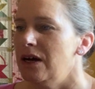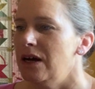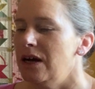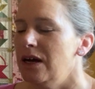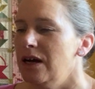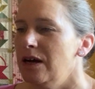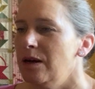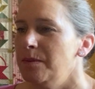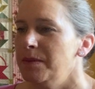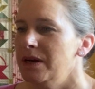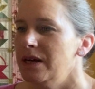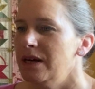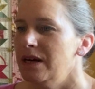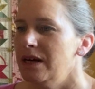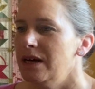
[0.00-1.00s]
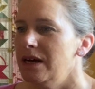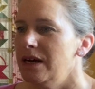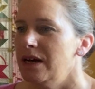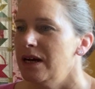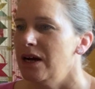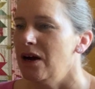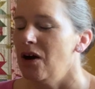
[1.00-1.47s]

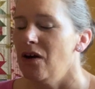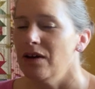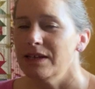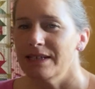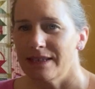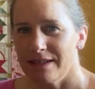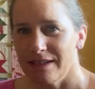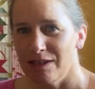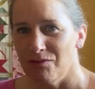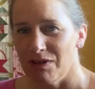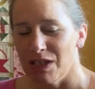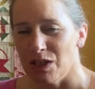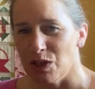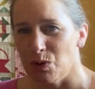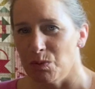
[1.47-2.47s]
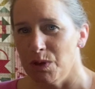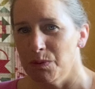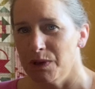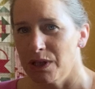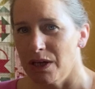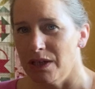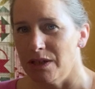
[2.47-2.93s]
I suddenly realised we
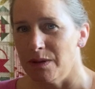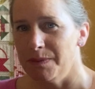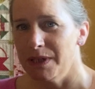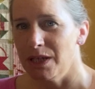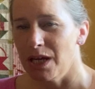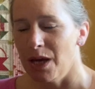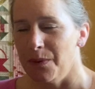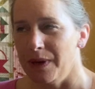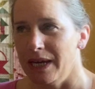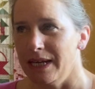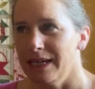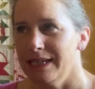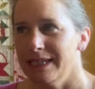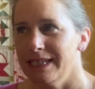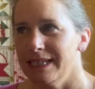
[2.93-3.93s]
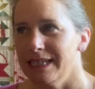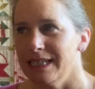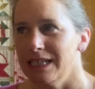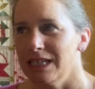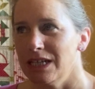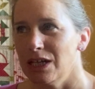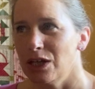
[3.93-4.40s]
were going to be going
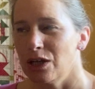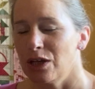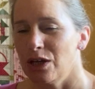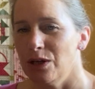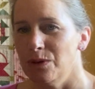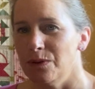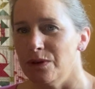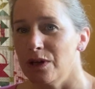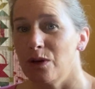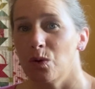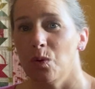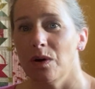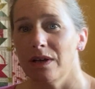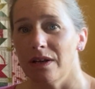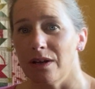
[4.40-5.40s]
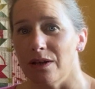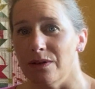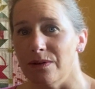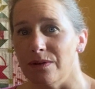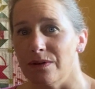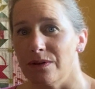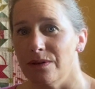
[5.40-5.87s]
quite
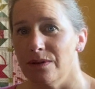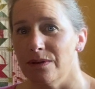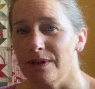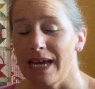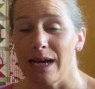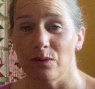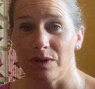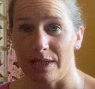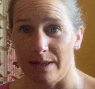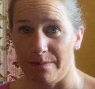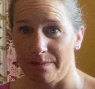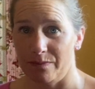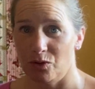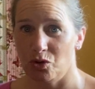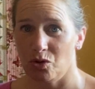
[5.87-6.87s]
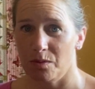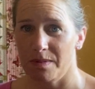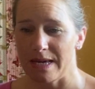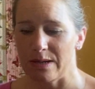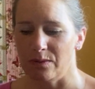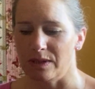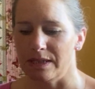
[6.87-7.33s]
close to Cowslip, the shop
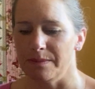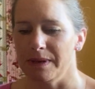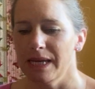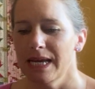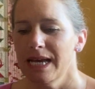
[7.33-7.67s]
Cowslip.